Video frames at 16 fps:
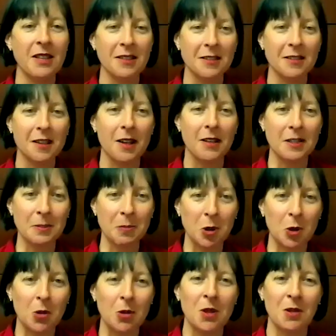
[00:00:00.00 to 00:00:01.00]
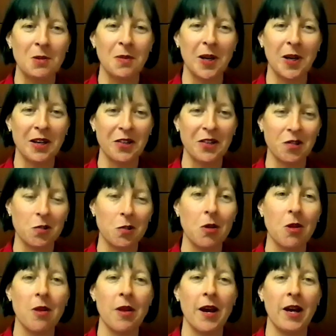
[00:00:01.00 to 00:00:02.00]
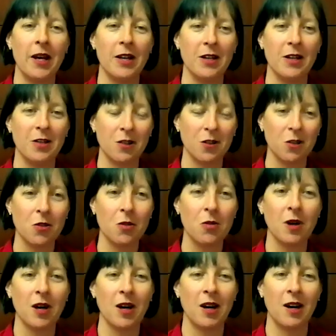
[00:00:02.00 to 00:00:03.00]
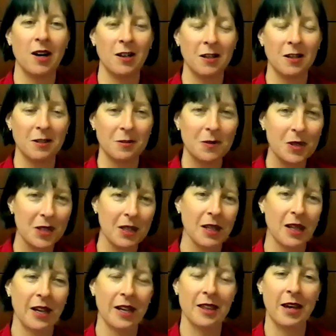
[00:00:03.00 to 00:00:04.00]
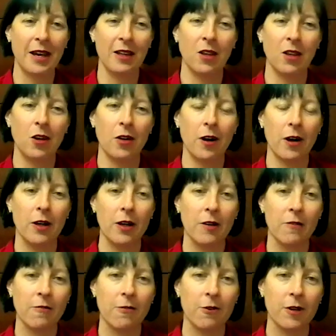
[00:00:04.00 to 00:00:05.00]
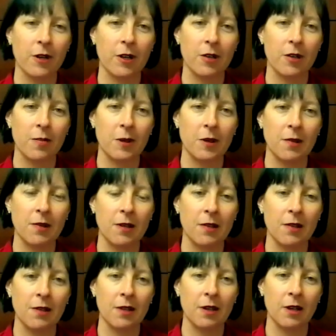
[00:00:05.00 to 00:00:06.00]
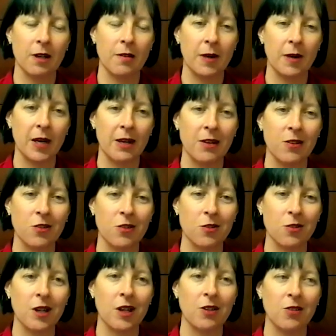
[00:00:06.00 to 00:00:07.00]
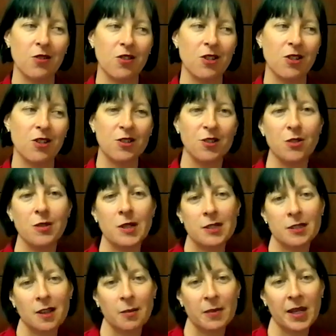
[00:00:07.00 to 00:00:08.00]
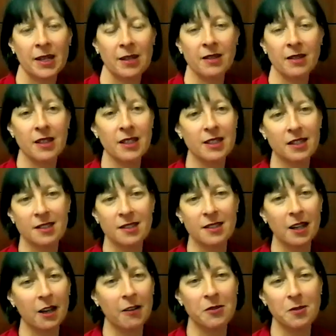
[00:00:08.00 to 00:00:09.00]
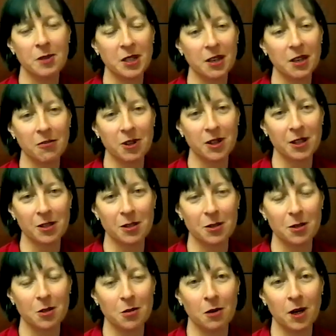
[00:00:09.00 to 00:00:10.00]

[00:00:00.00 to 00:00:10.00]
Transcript: it starts small. Make sure that you are getting that low-hanging fruit in your business and making sure that you're just doing something. It doesn't have to be everything all at